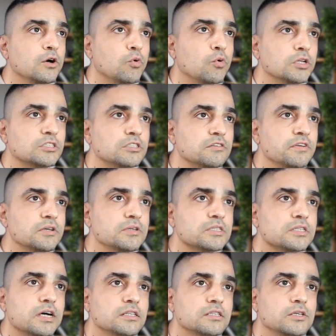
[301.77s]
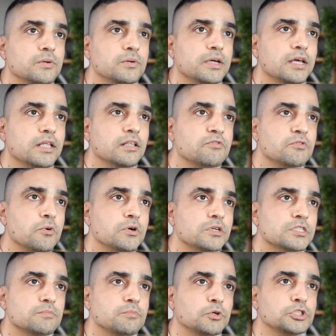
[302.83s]
Once the review is done, you can, of
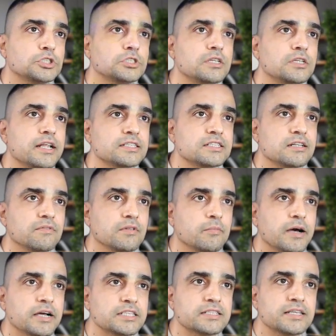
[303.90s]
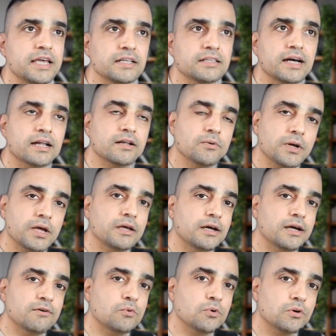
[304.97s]
course, push it to the next level by saying that, okay,
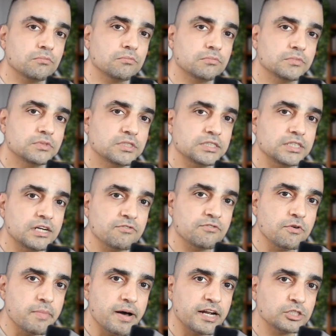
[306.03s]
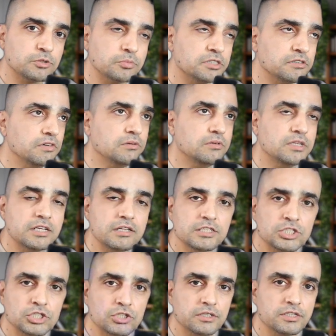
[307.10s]
I want to send it for management review. The
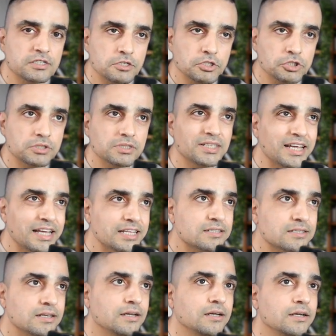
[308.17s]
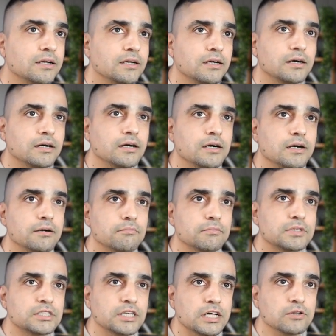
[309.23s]
initial decision is
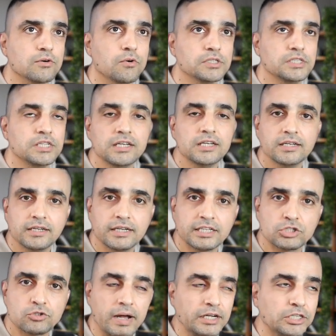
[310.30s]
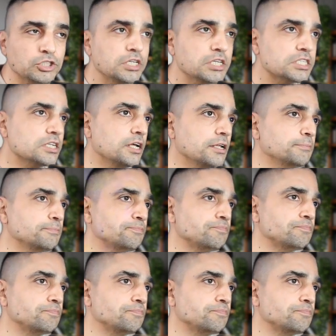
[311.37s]
done, or the extraction is done.